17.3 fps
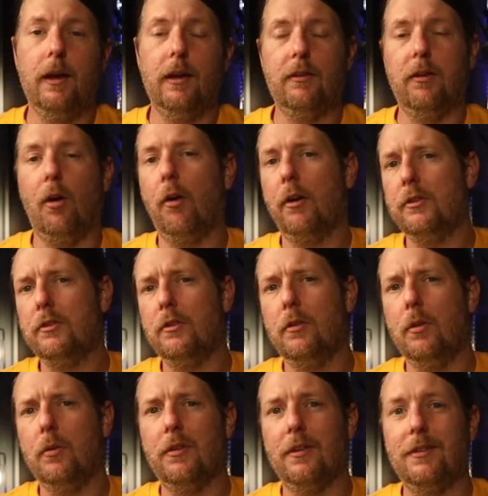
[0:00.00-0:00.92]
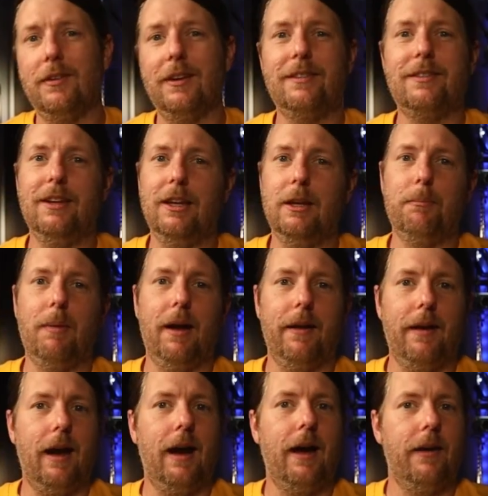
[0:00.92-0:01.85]
as long as you use a
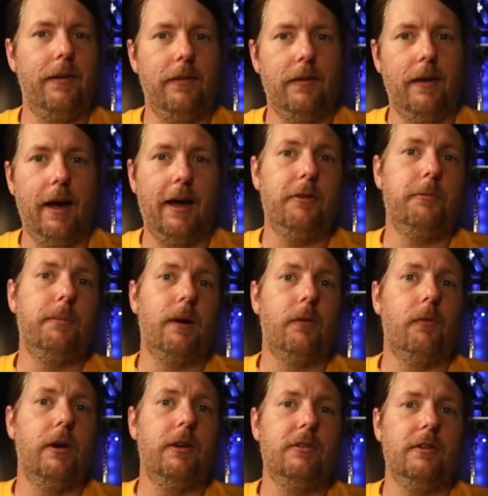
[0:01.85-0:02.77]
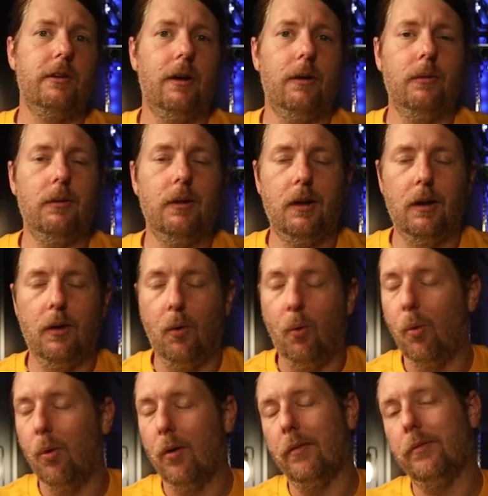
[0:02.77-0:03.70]
16:9 aspect ratio
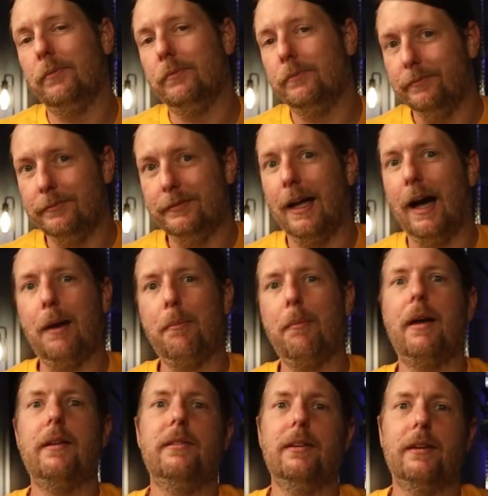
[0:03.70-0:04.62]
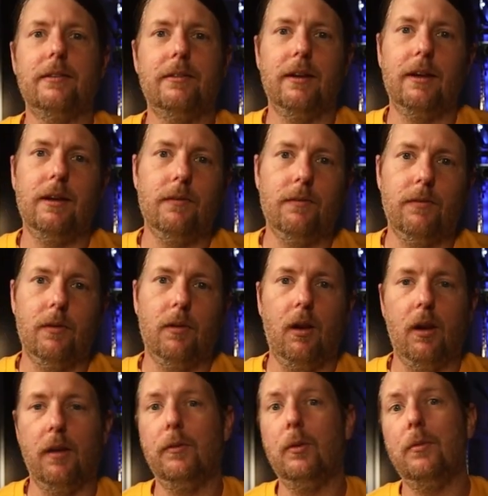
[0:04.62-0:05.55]
or 9:16 for
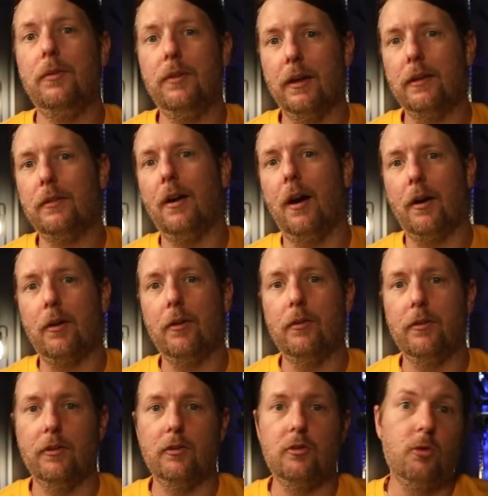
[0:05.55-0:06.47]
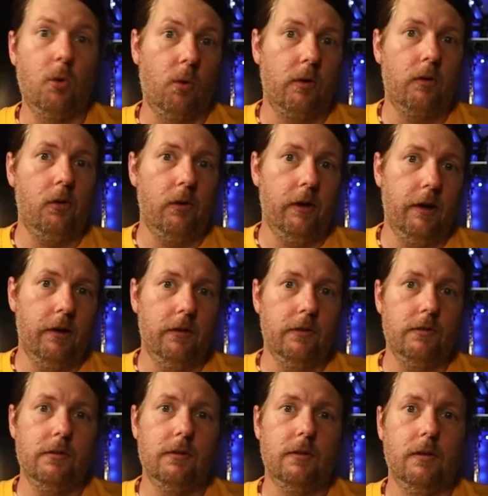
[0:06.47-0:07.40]
all of you TikTokers and short
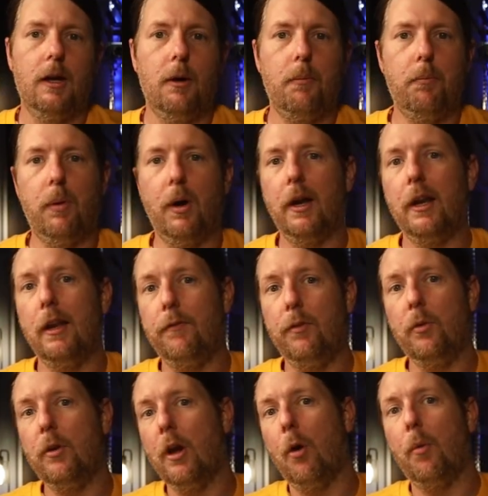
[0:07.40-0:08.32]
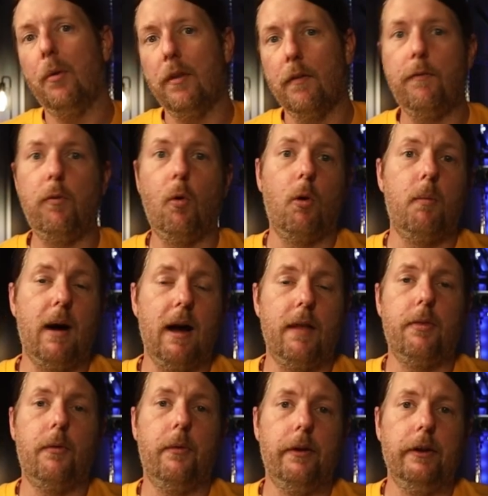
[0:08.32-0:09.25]
creators. But if you go with a
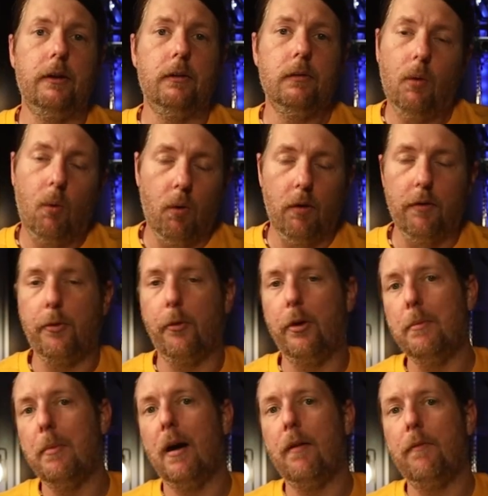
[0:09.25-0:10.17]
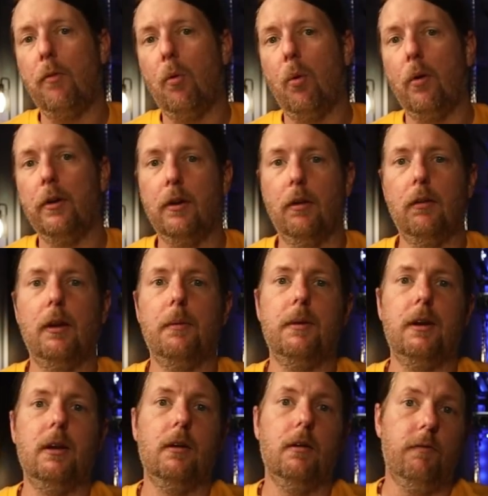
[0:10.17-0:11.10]
4:3 or 3:4, you're
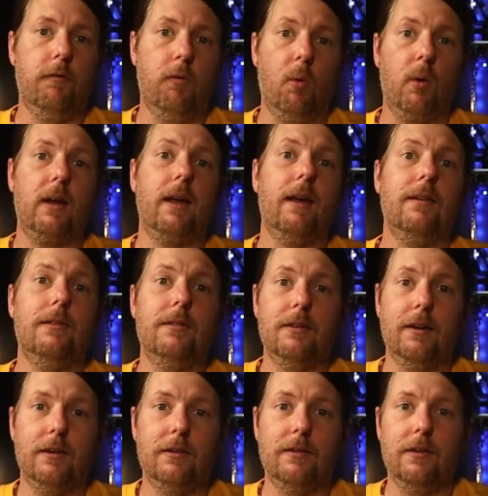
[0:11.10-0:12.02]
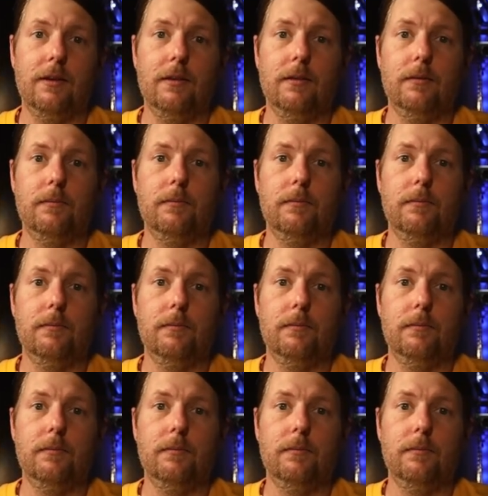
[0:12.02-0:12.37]
limited to 4K 60.